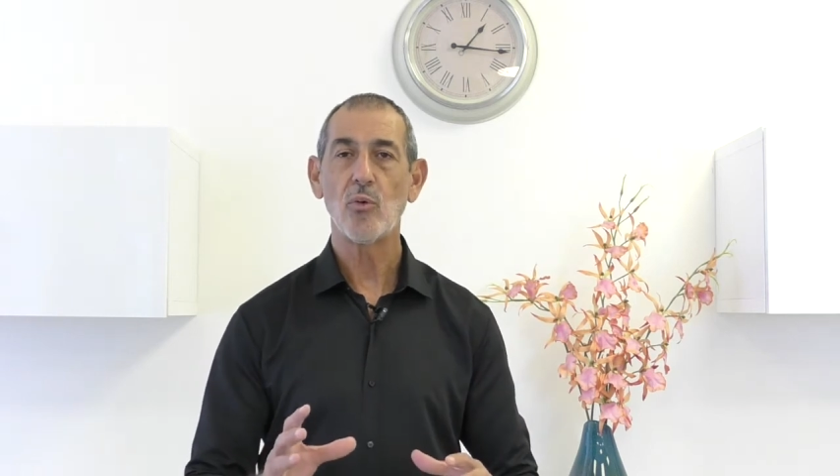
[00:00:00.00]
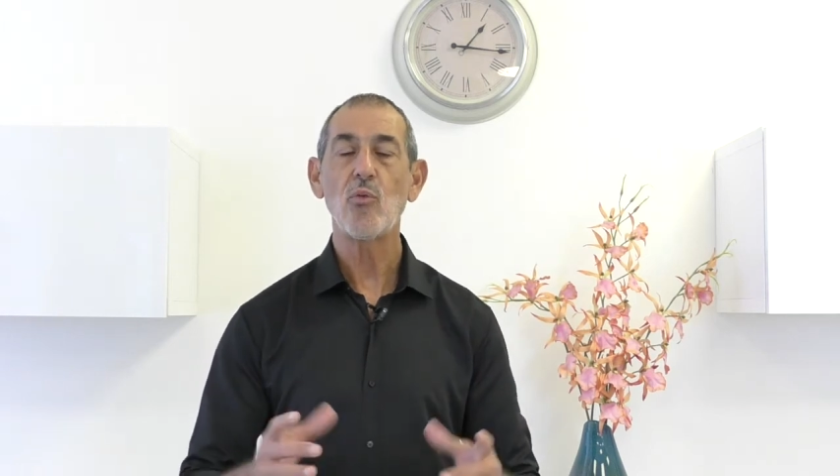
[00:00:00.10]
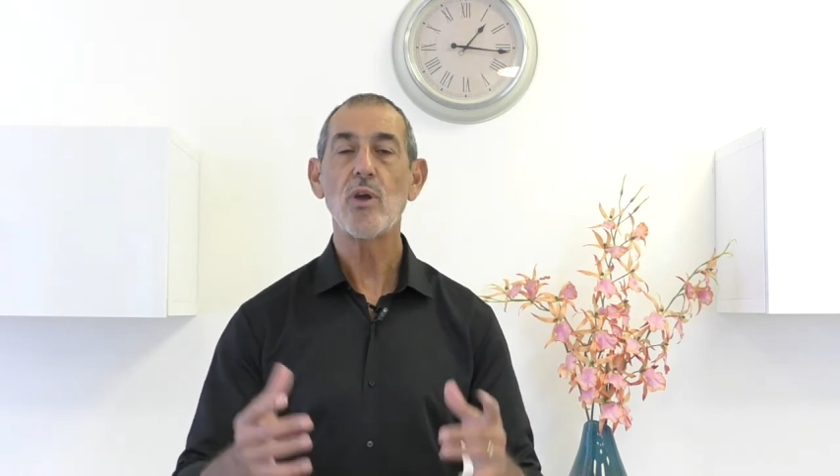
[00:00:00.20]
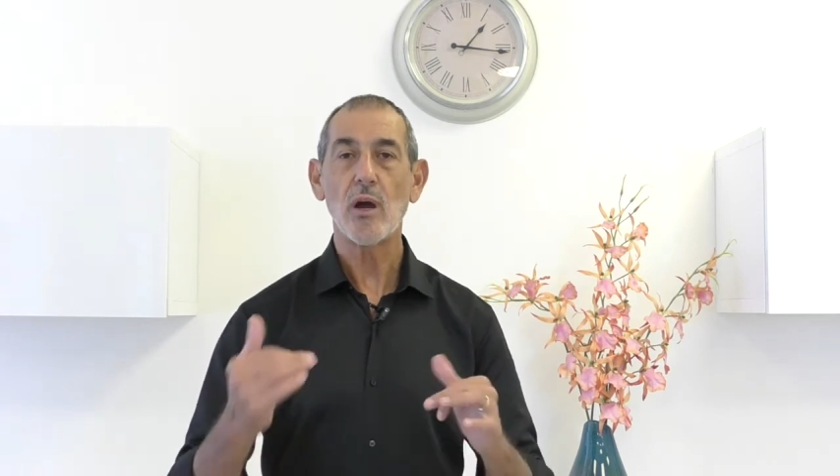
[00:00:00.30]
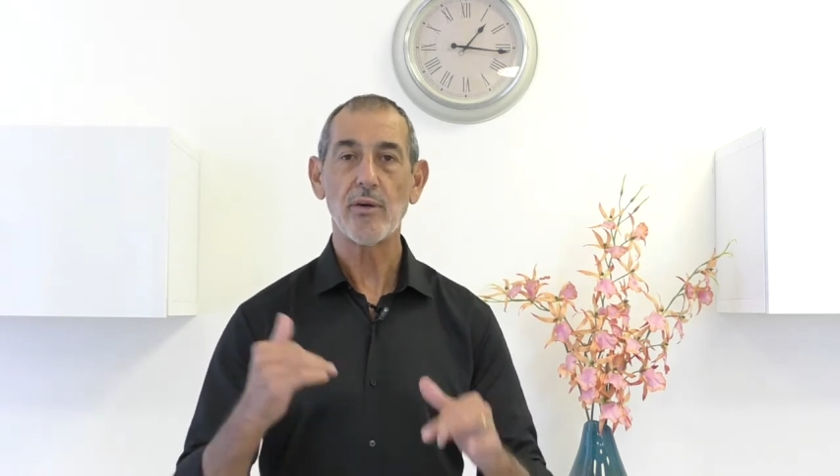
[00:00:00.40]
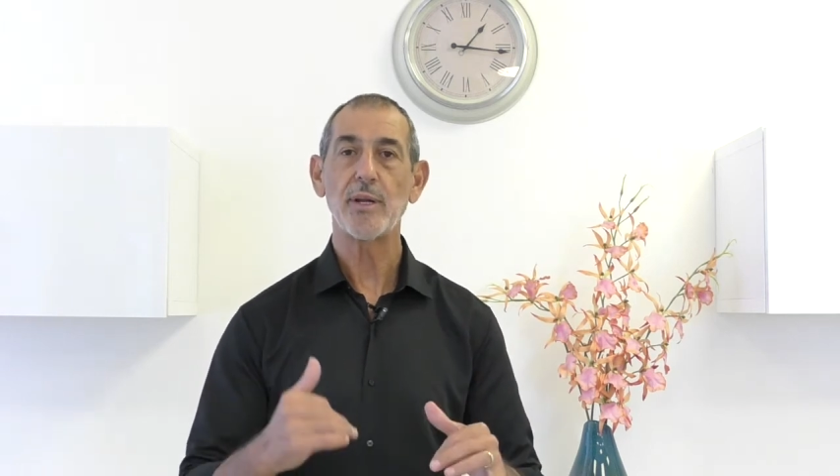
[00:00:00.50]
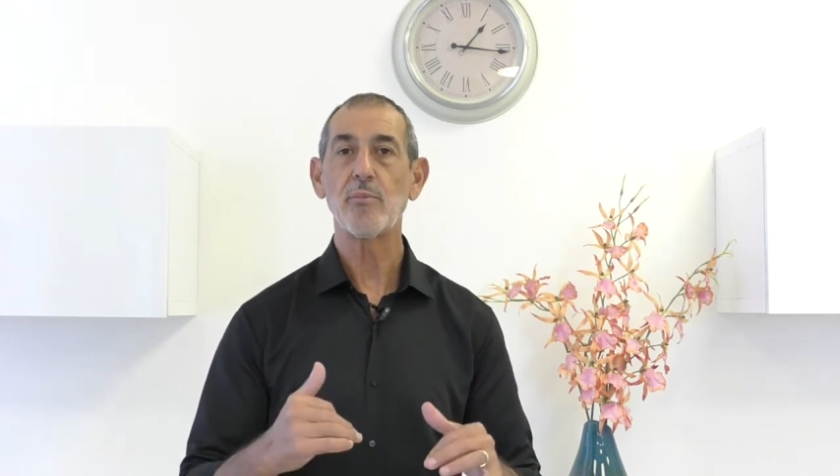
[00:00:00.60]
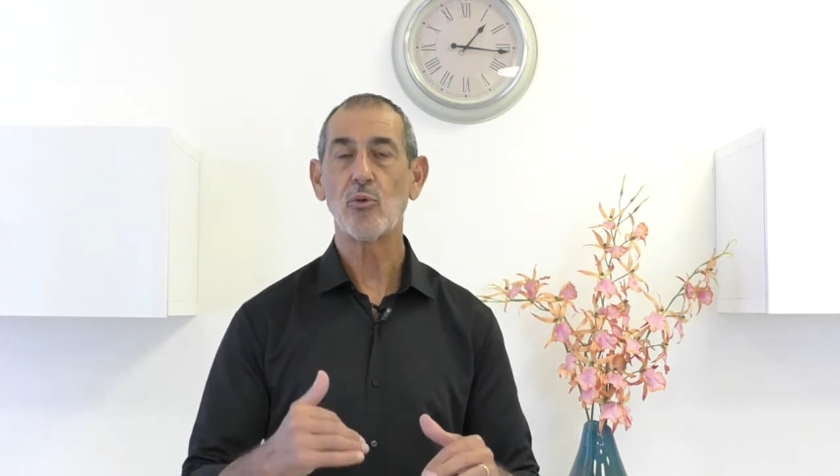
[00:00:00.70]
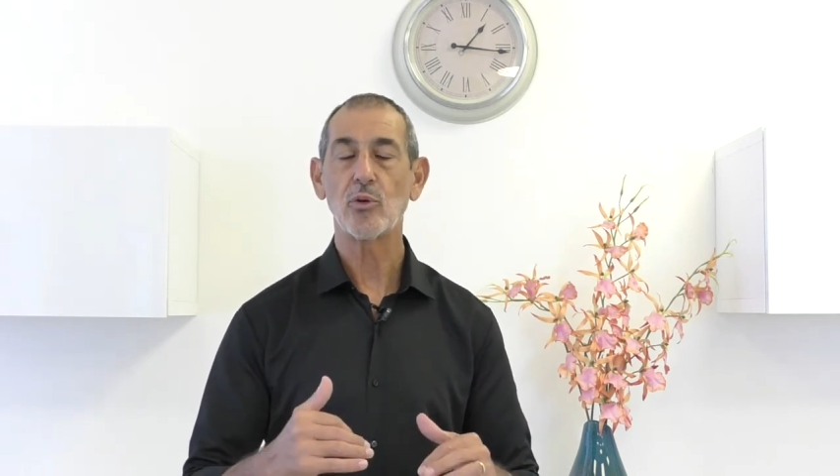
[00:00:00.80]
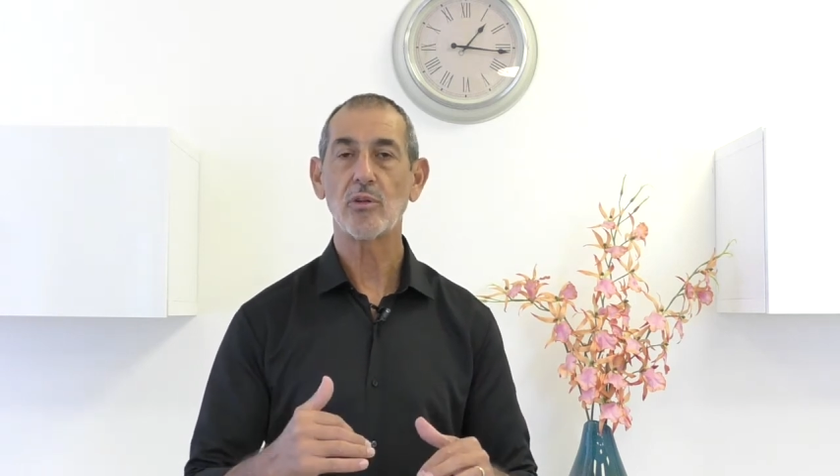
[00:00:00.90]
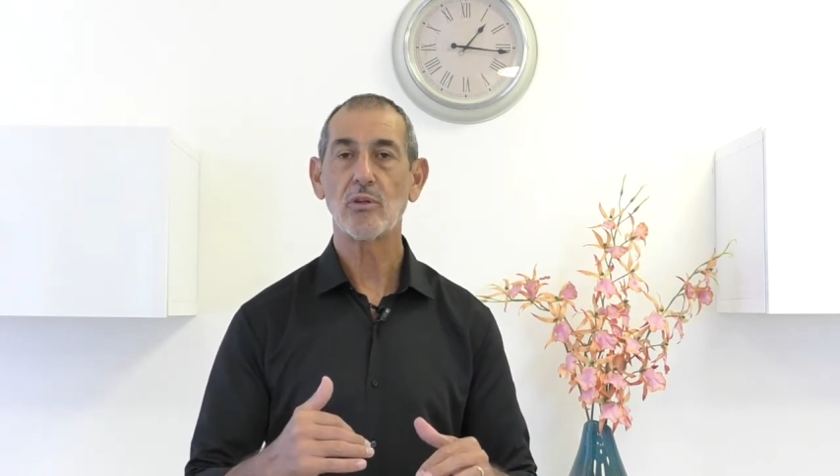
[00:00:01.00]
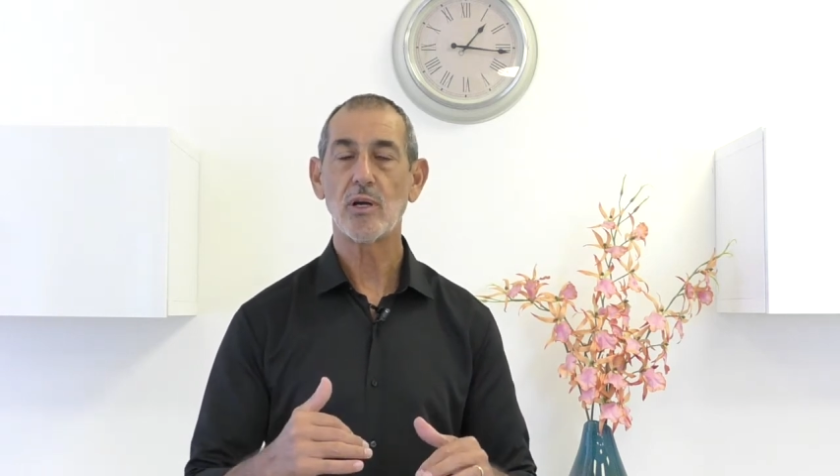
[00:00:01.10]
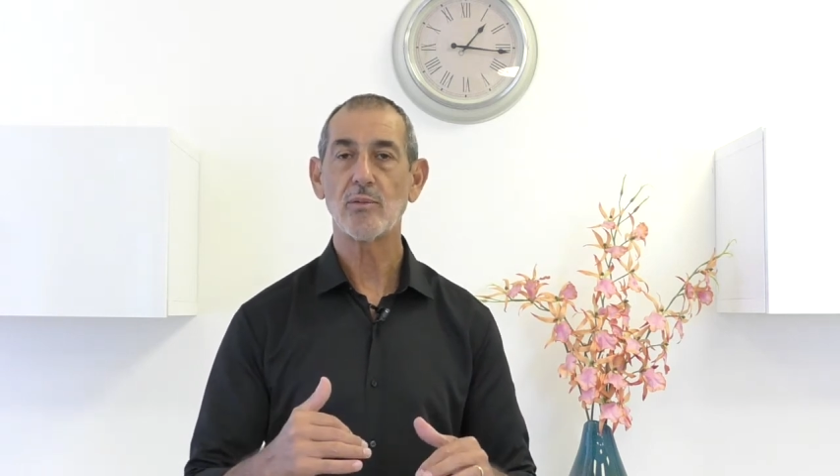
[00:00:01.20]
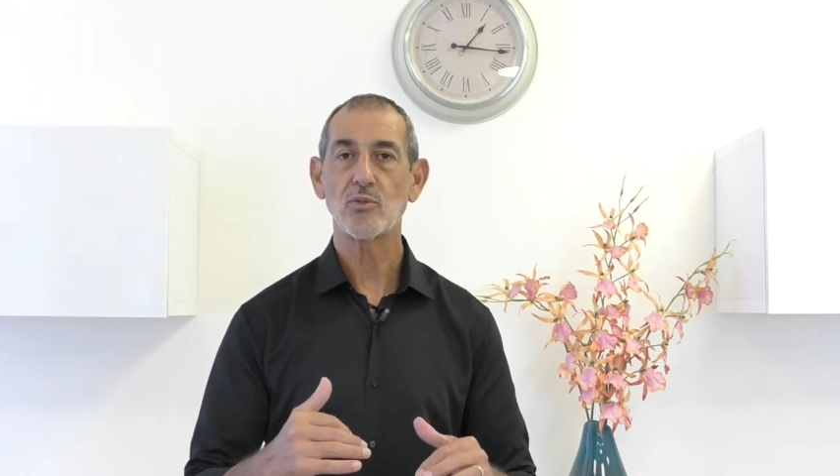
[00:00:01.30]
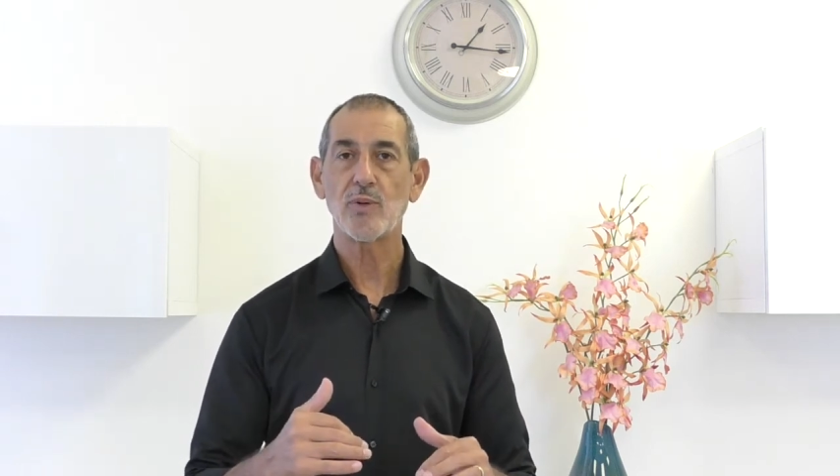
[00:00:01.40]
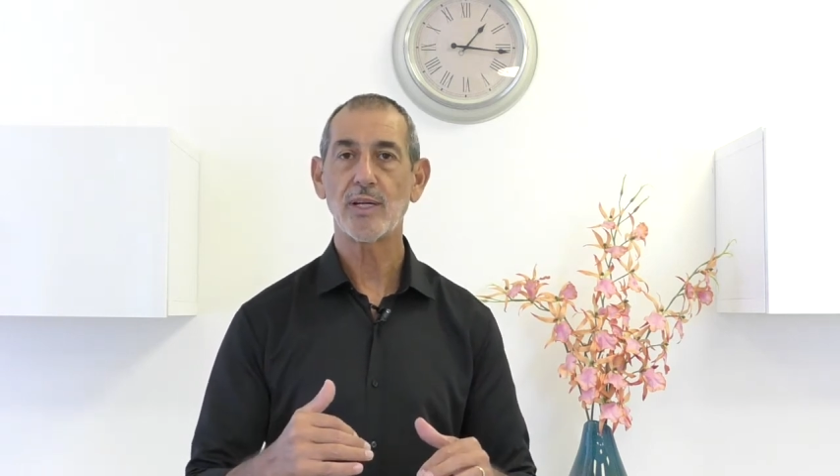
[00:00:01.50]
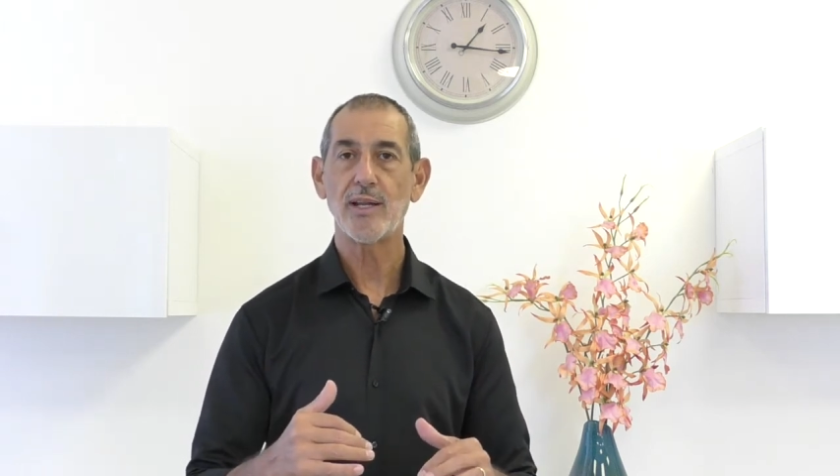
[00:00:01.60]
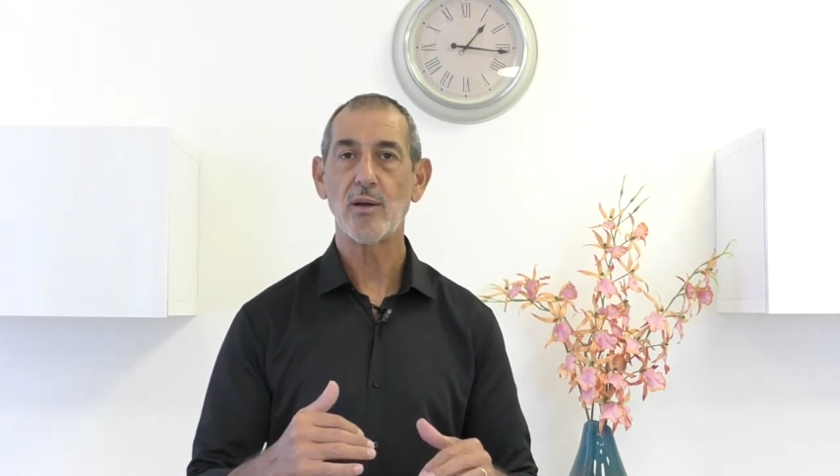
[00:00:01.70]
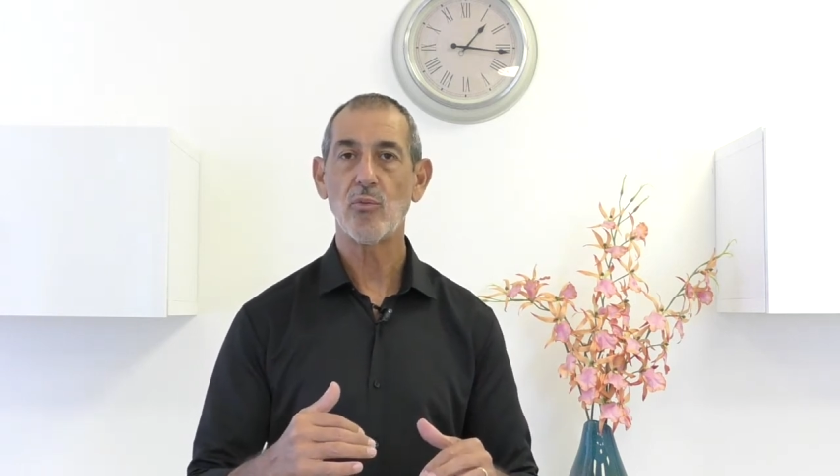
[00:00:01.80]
We are in important times right now.